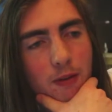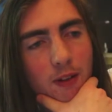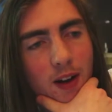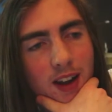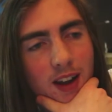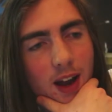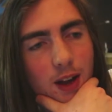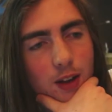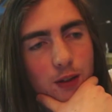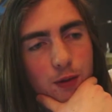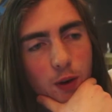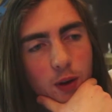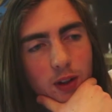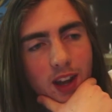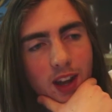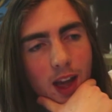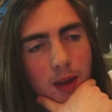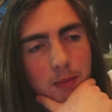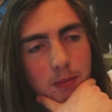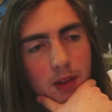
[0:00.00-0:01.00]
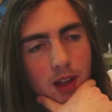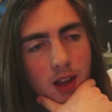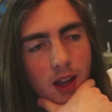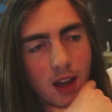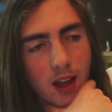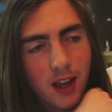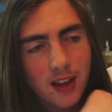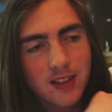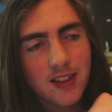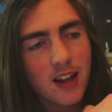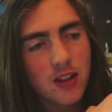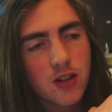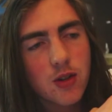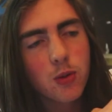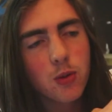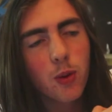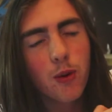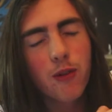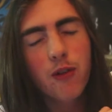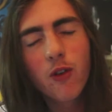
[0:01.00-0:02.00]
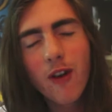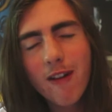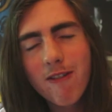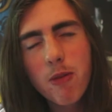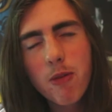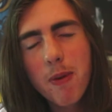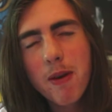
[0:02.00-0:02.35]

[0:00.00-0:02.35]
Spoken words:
find out his full name, his actions will forever